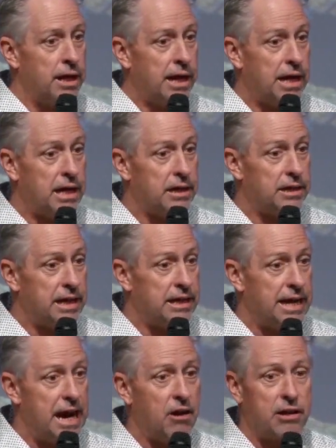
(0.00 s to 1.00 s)
And,
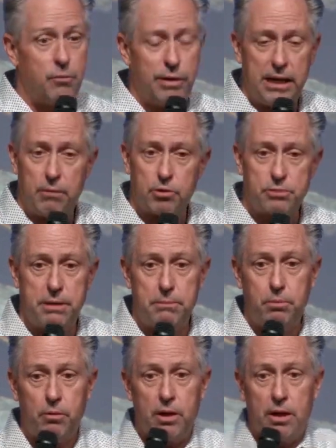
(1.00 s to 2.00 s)
and how can we help those
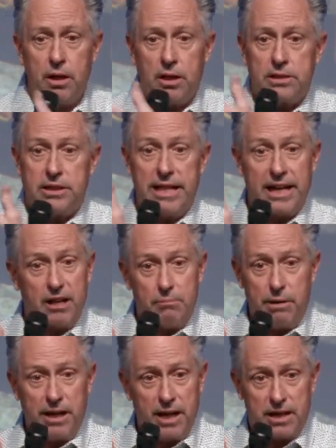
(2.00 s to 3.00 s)
people? See, that could
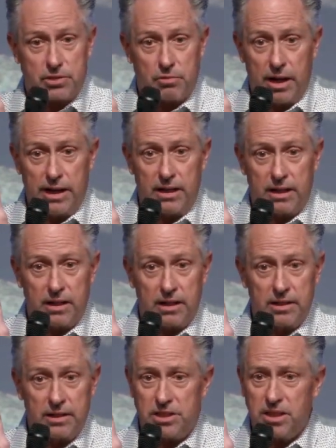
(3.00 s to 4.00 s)
be us, right?
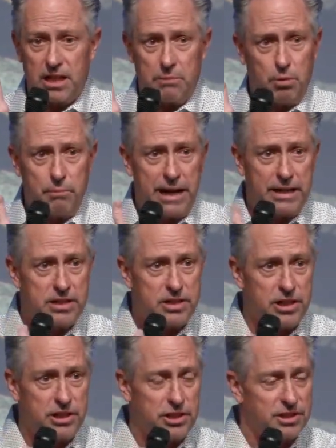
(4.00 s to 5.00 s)
Just a couple bad
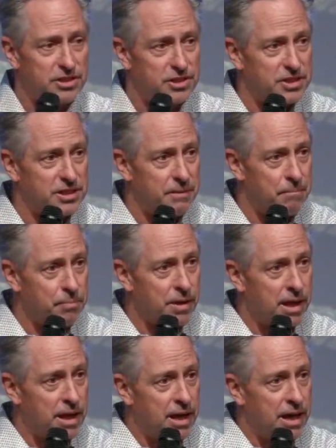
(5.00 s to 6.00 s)
decisions.
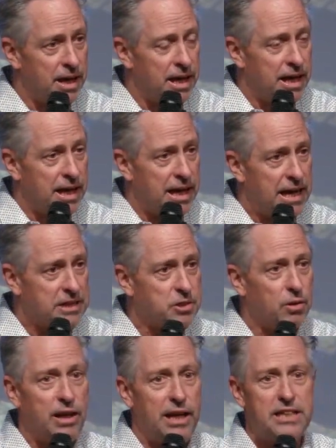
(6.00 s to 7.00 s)
And
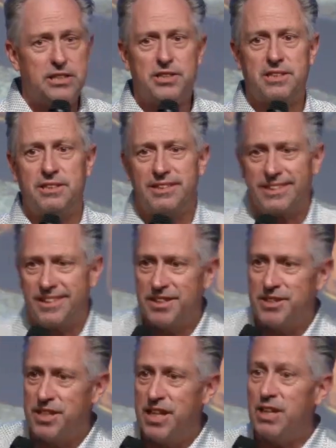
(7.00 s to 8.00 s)
so let's
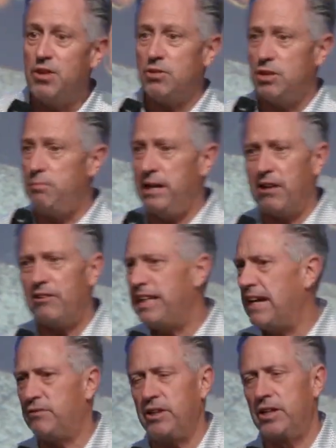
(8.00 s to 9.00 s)
continue to be. I don't
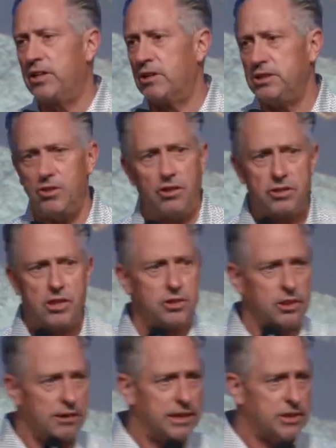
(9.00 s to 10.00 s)
even have to encourage you. You're such
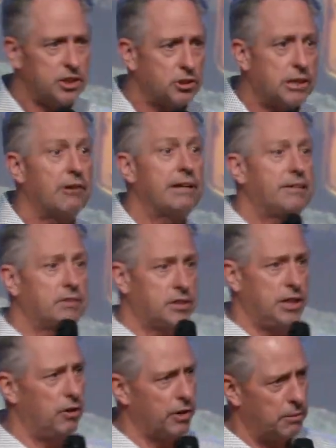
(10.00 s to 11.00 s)
a great church. I don't even have to
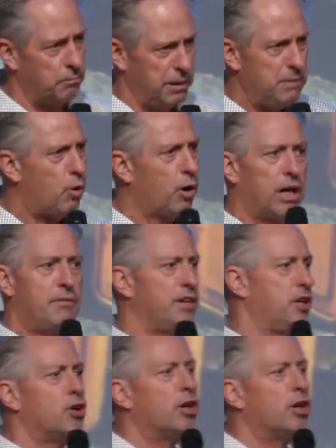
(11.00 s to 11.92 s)
tell you, be more loving. You're